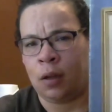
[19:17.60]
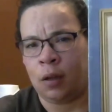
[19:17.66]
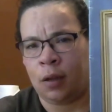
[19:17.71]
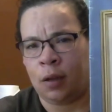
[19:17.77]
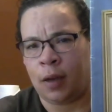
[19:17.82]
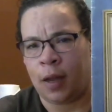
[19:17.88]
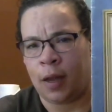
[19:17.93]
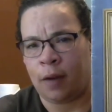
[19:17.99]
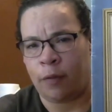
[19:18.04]

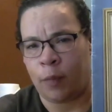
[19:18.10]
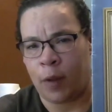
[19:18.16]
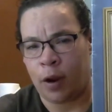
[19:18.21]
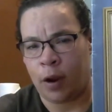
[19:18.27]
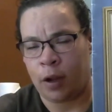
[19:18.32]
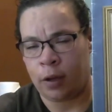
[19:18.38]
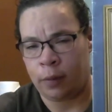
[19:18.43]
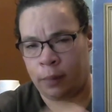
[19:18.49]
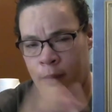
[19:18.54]
Native
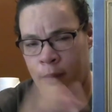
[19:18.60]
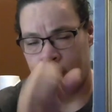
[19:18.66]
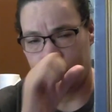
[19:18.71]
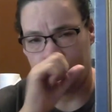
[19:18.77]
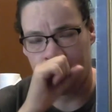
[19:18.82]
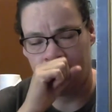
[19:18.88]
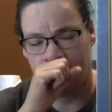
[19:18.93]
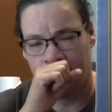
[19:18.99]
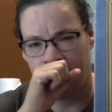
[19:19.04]
American,
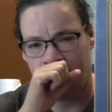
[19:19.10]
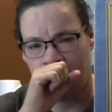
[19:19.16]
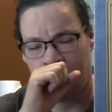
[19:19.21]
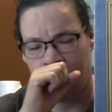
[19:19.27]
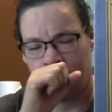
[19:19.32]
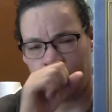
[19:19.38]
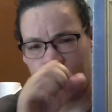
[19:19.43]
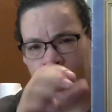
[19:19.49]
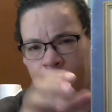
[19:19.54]

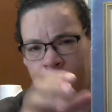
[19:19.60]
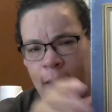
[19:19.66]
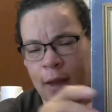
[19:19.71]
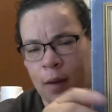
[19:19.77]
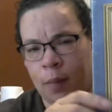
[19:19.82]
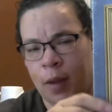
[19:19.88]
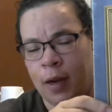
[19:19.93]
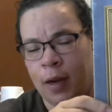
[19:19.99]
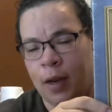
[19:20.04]
excuse me
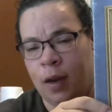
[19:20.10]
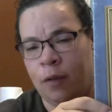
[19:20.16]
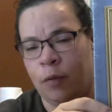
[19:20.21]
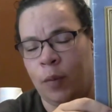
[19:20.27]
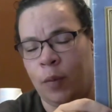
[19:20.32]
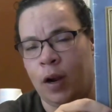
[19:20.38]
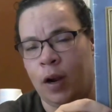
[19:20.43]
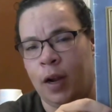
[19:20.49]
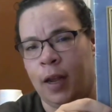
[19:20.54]
again, my Native
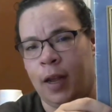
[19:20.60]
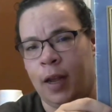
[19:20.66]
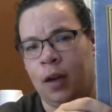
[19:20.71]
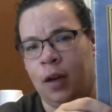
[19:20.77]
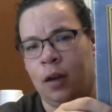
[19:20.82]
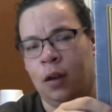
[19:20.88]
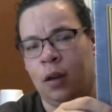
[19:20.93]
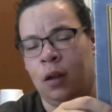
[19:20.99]
American